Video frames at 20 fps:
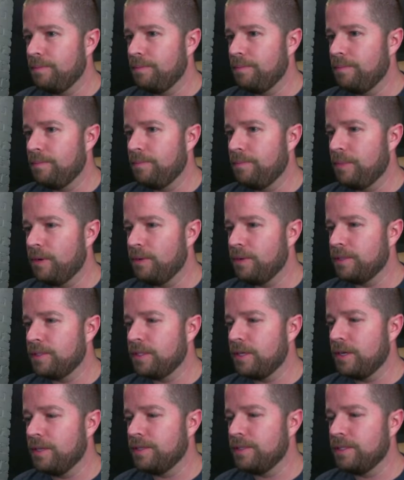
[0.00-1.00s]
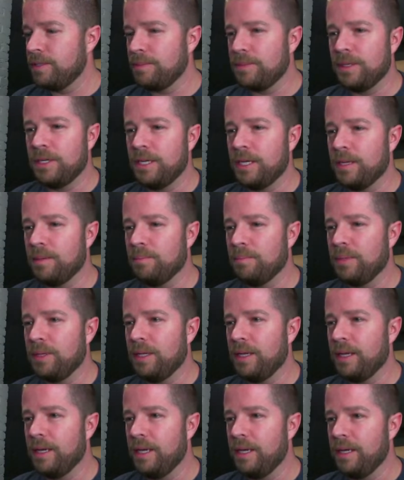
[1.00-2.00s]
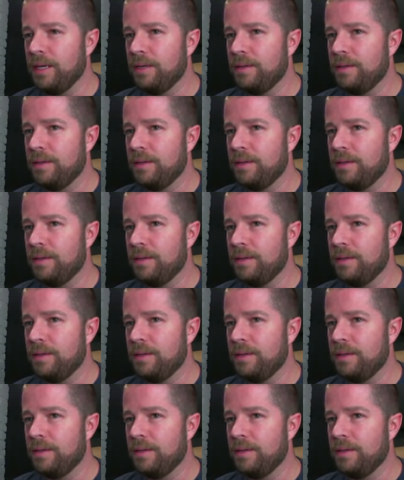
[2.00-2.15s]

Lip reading: Opponent's got something he can play.